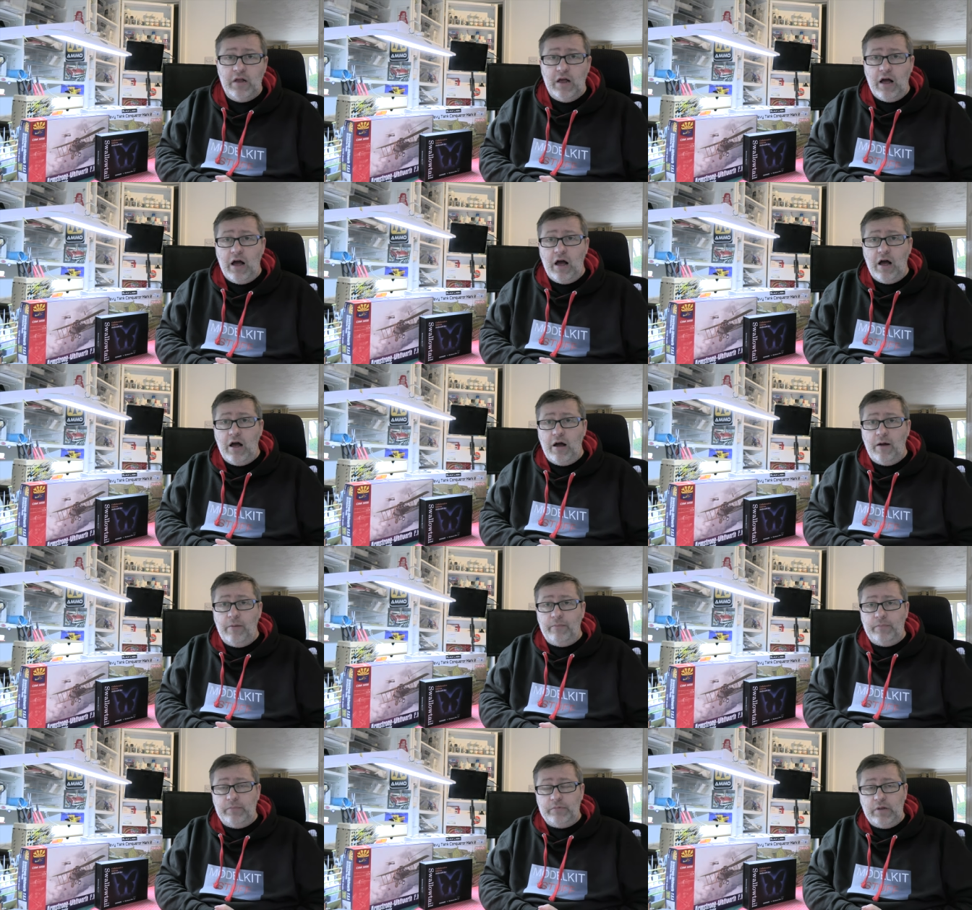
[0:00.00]

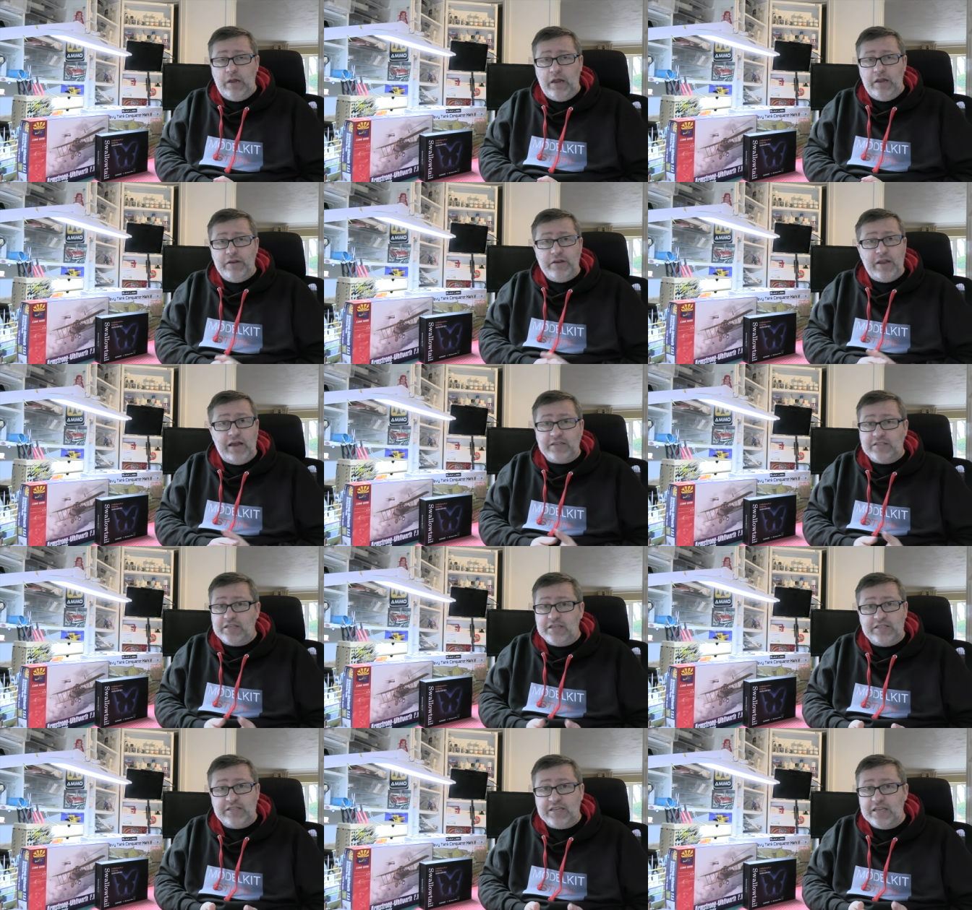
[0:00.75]
Um, uh,
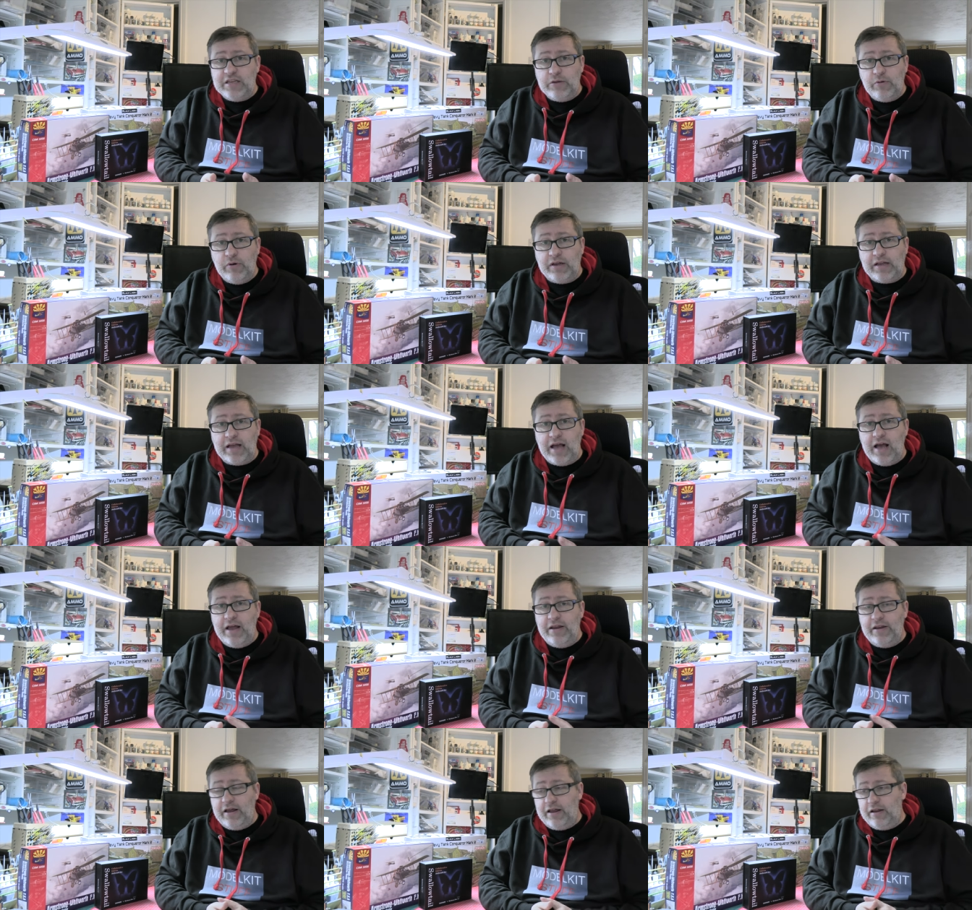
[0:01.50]
nice to see you
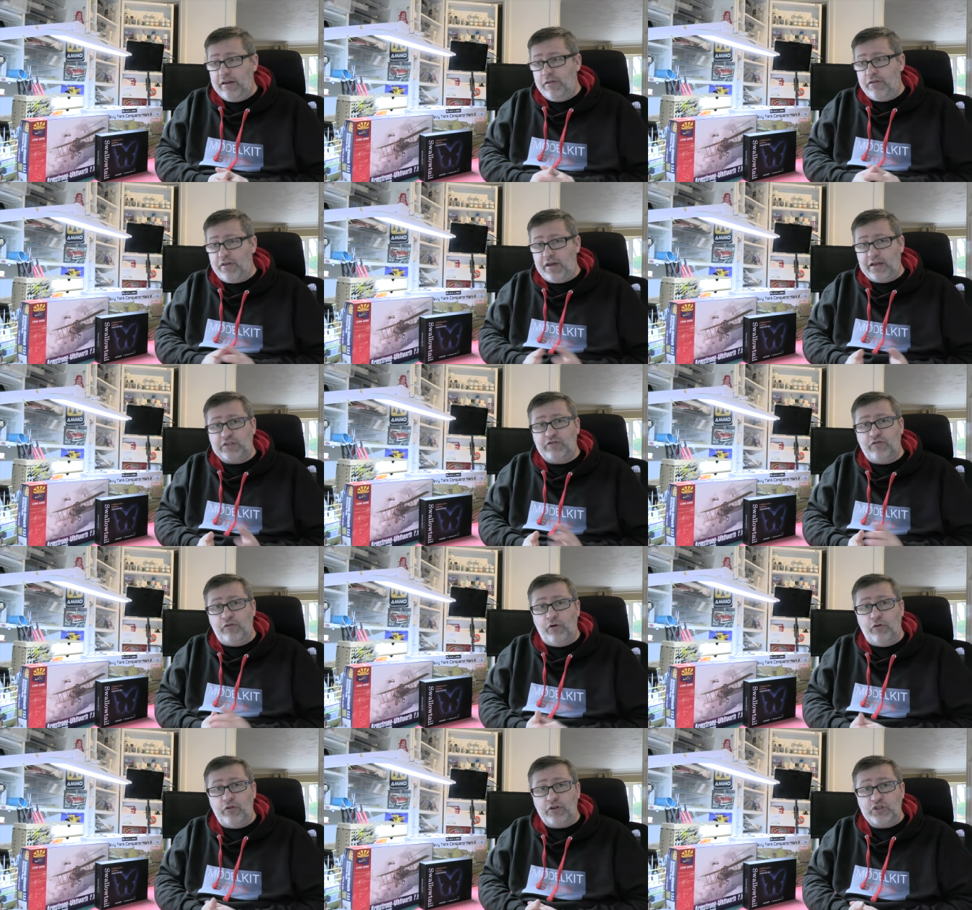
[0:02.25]
again, and thanks
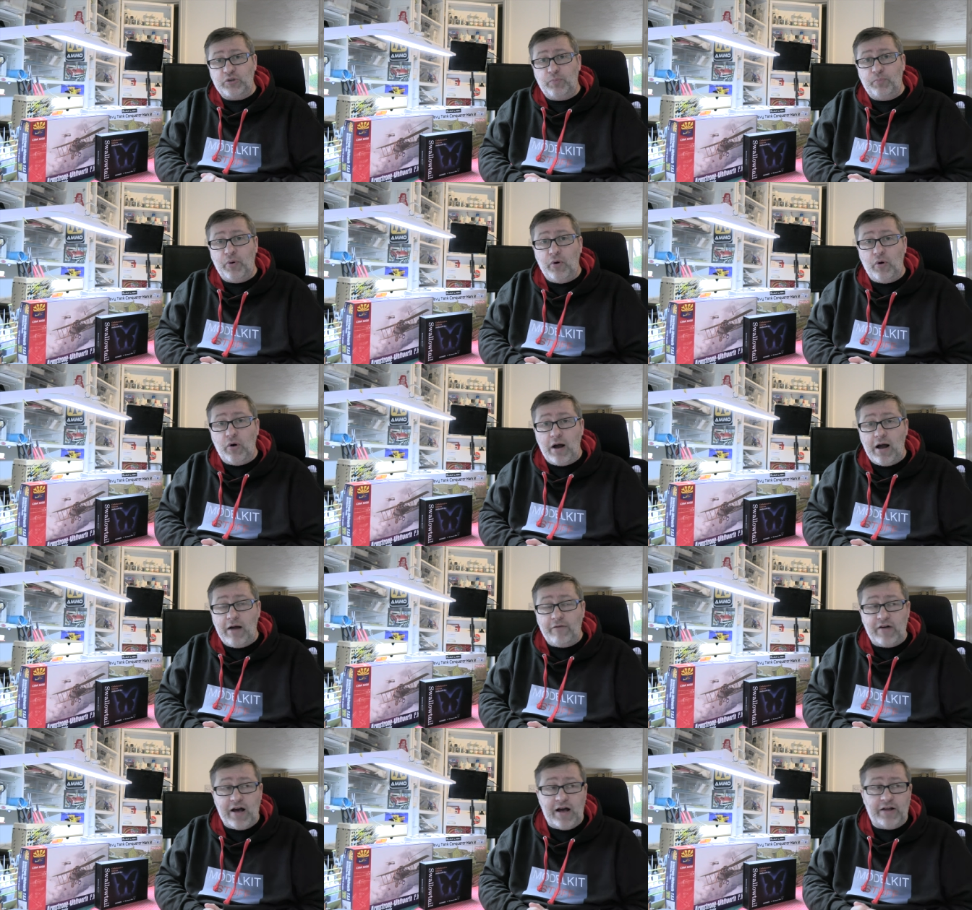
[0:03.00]
for all the support
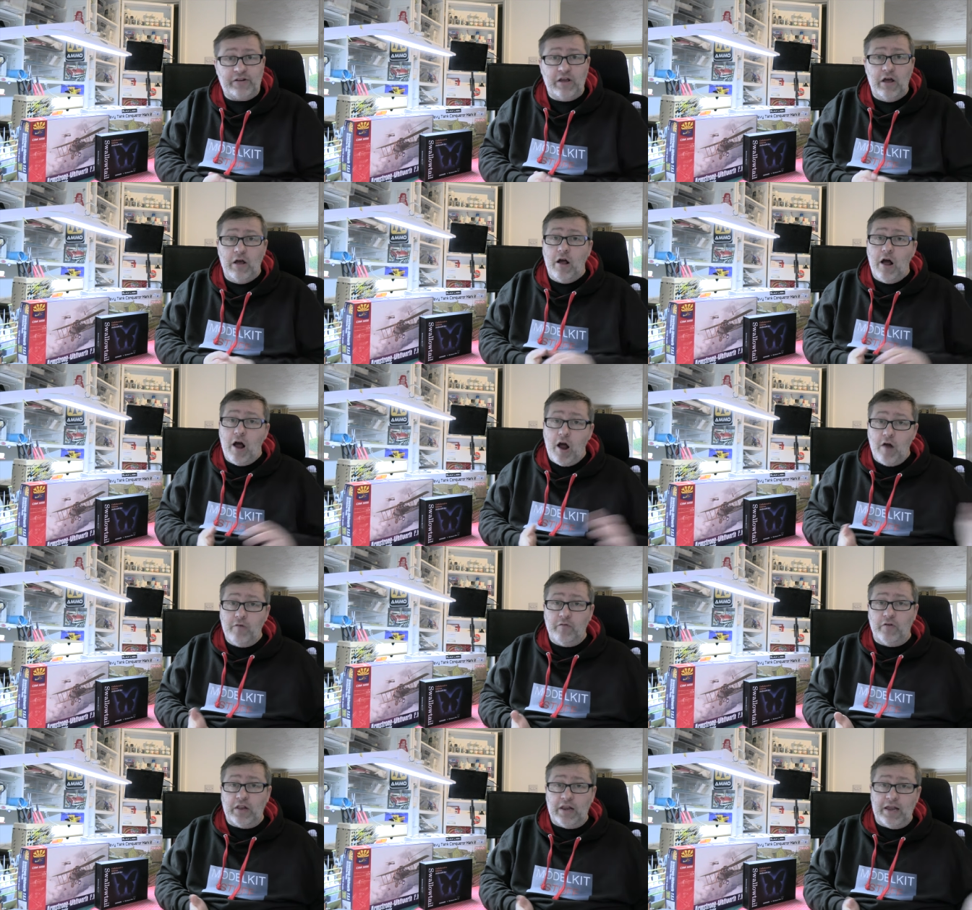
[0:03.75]
I've had
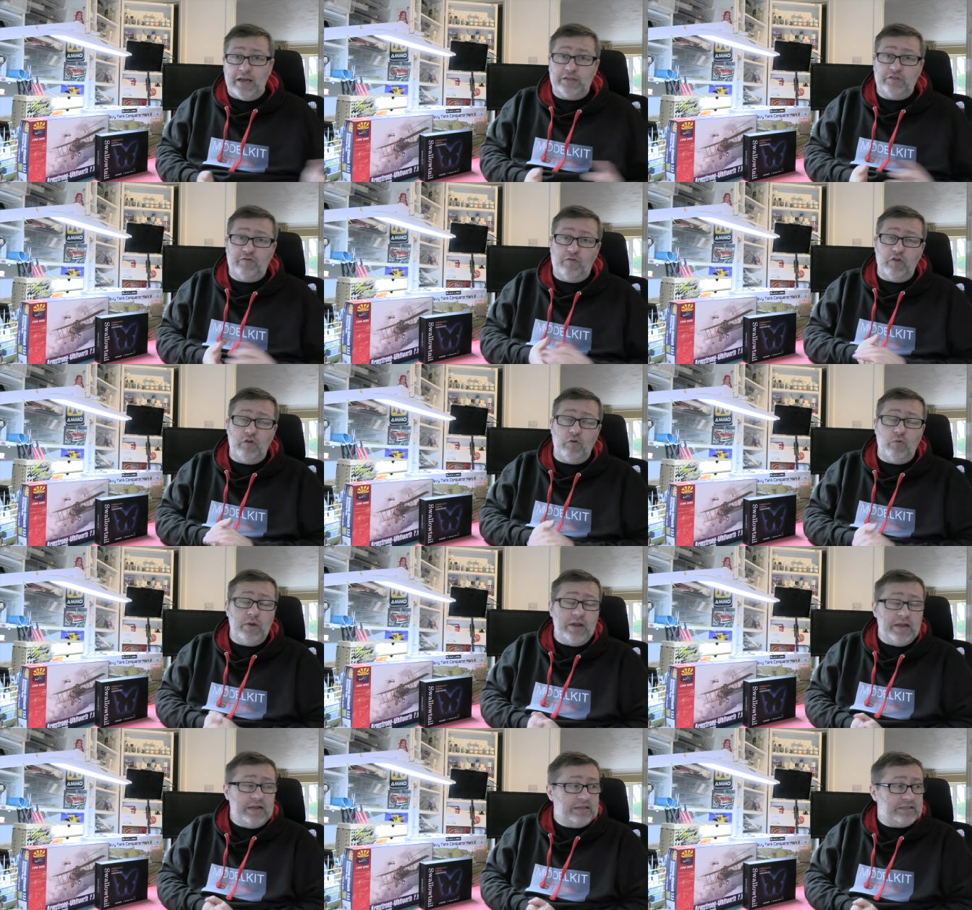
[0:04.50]
over the last few
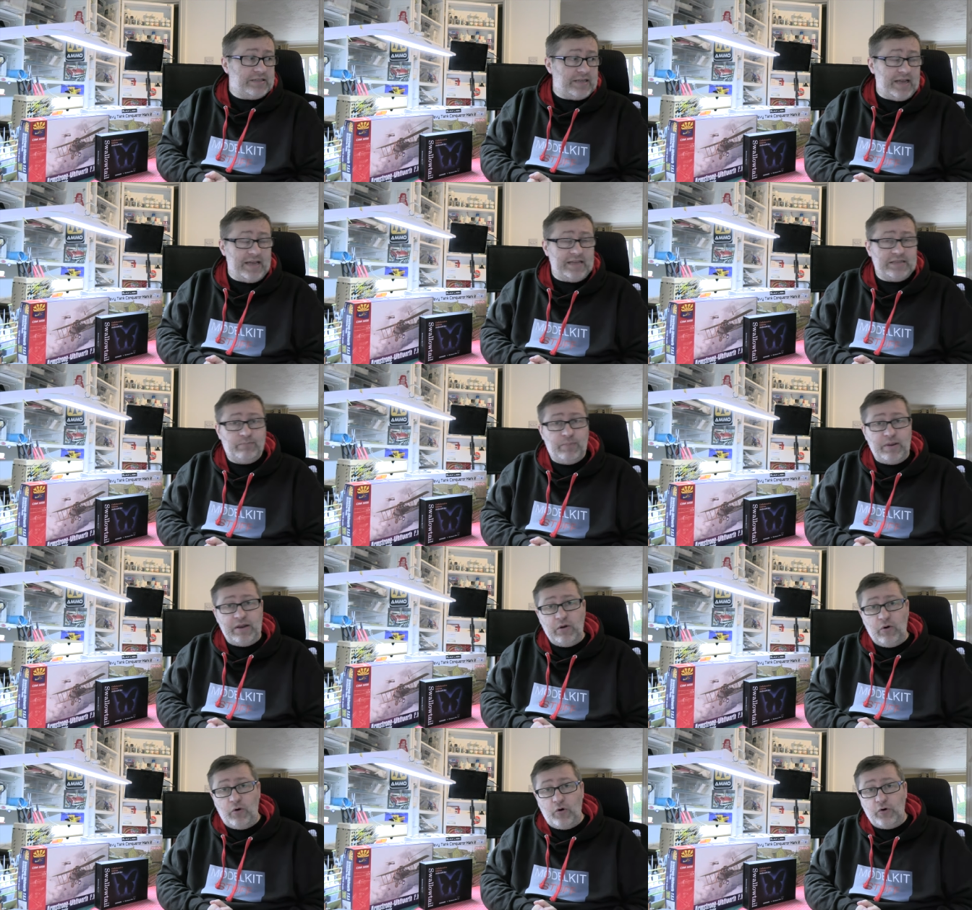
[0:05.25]
weeks. It's
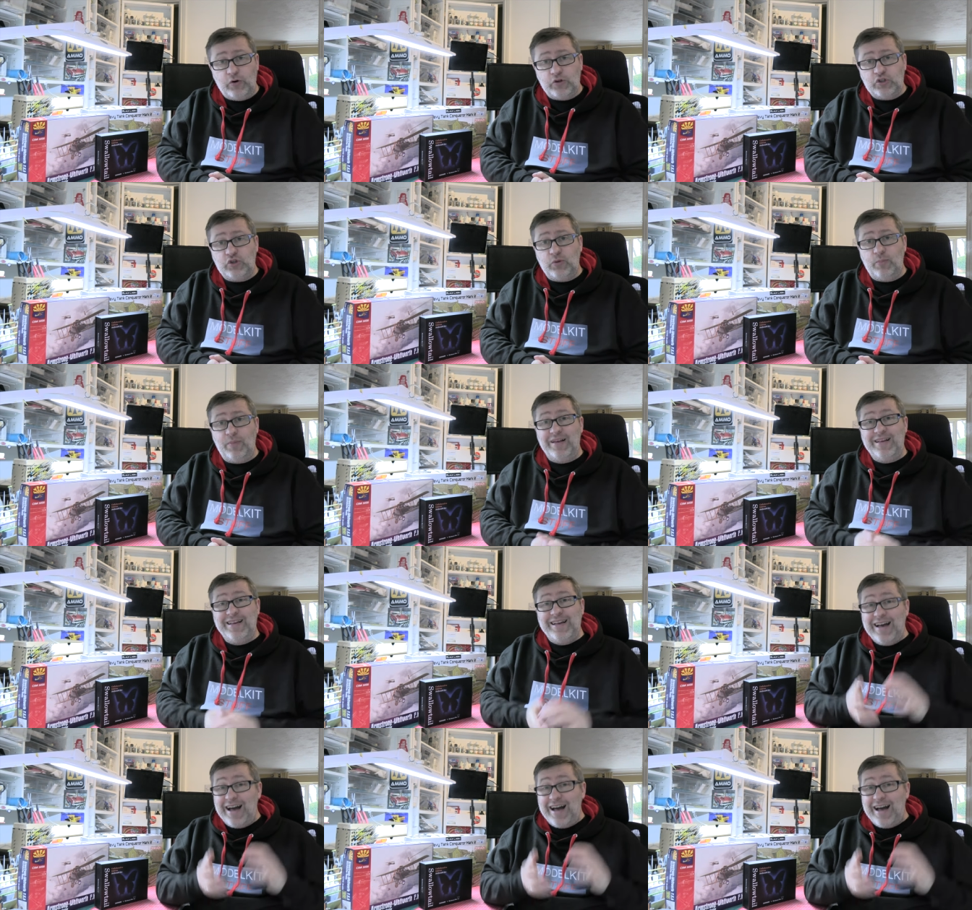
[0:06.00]
been awesome.